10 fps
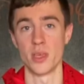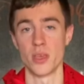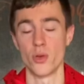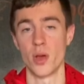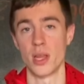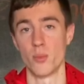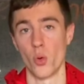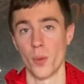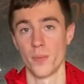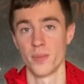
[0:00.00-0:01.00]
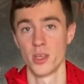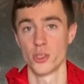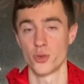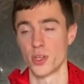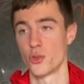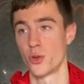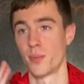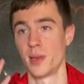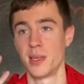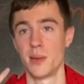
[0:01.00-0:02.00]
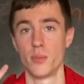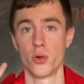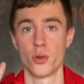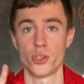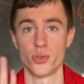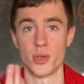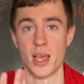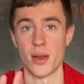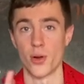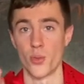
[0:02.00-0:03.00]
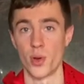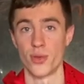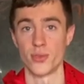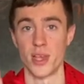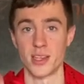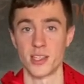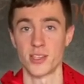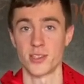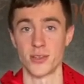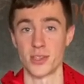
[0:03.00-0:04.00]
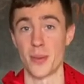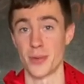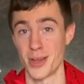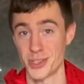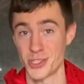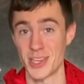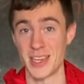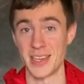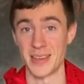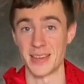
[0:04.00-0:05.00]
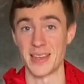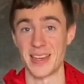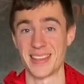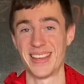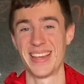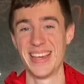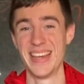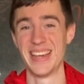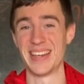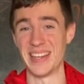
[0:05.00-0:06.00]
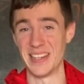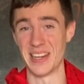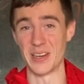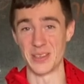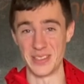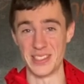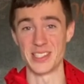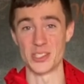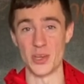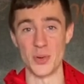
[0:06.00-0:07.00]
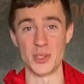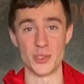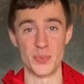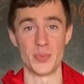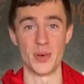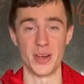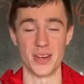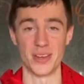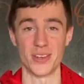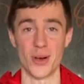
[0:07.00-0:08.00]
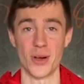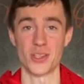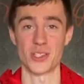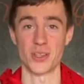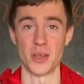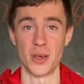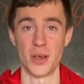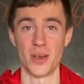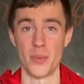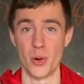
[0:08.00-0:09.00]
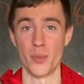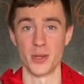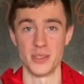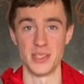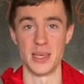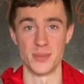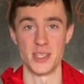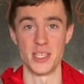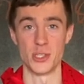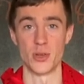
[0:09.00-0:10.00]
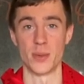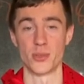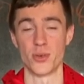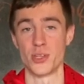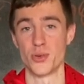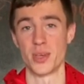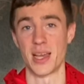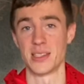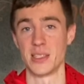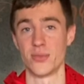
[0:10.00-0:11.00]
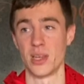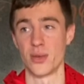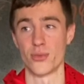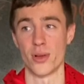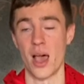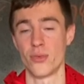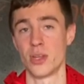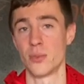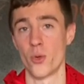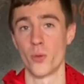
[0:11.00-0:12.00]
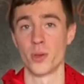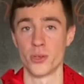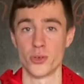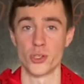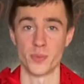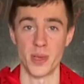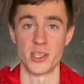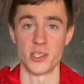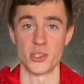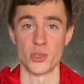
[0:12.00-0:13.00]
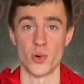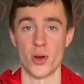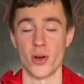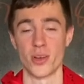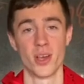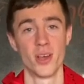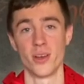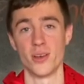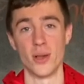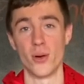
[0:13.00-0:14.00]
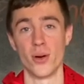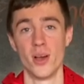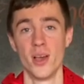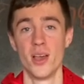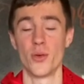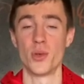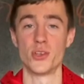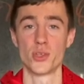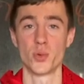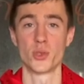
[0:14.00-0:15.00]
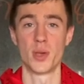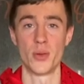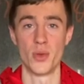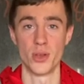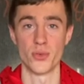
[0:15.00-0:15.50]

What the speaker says: a you anymore, so that you completely merge together with the existence. I'm not saying that this is going to cause a permanent DMT trip so that you can't even live your life anymore because you're spacing so hard. No, we just want to get rid of